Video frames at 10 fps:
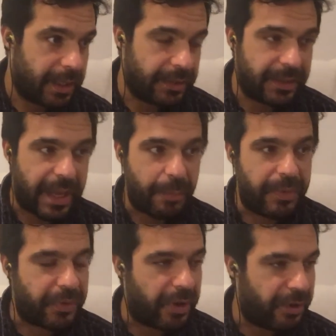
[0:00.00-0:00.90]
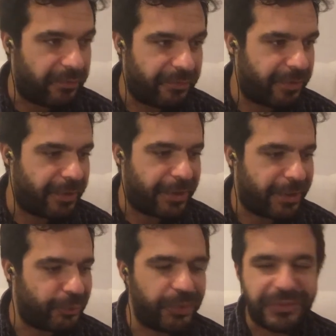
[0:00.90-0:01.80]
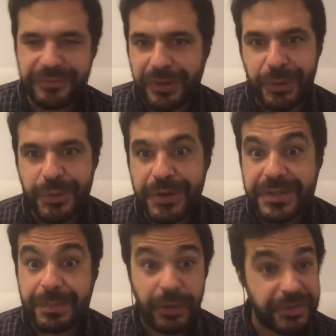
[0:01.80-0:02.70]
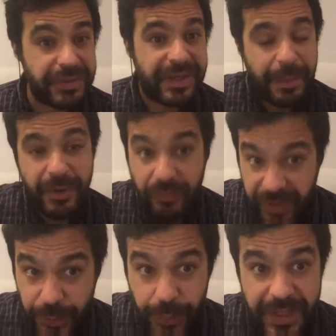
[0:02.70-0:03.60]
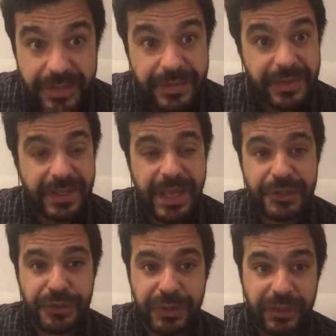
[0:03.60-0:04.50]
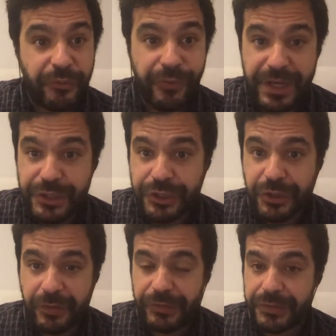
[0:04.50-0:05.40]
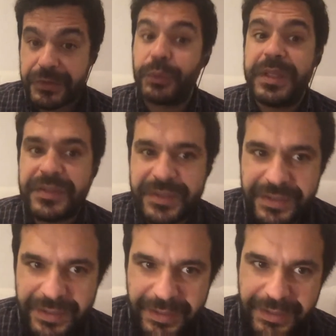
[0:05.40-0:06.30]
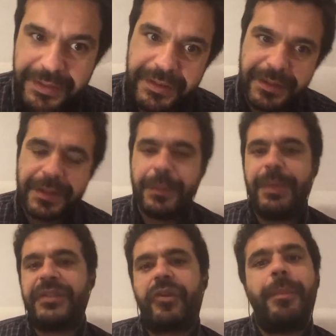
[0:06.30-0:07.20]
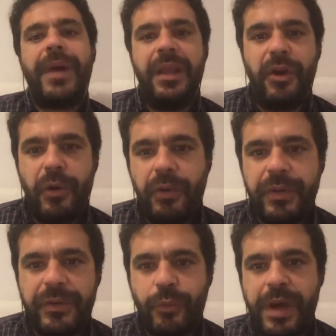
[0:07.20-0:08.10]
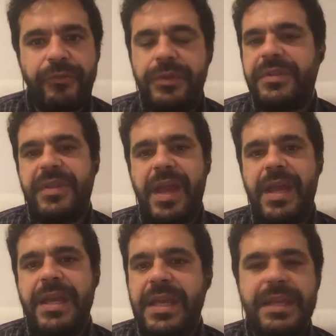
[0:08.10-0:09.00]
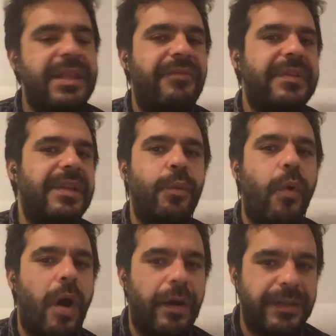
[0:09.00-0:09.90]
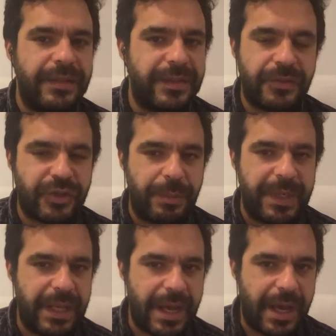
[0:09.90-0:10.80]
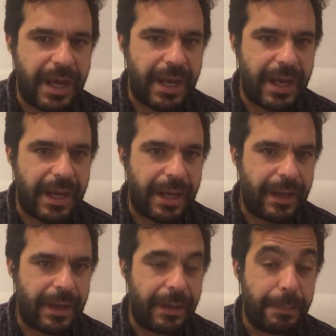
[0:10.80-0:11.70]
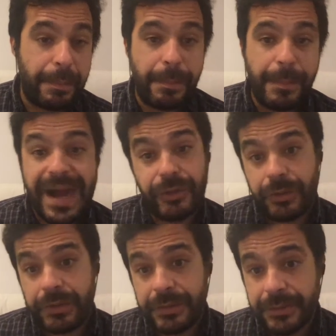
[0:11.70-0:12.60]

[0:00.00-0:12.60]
and the number of Twitter followers, but also the number of retweets and the actual kind of reach of those tweets by Trump alone, one would say he definitely won the social media battle.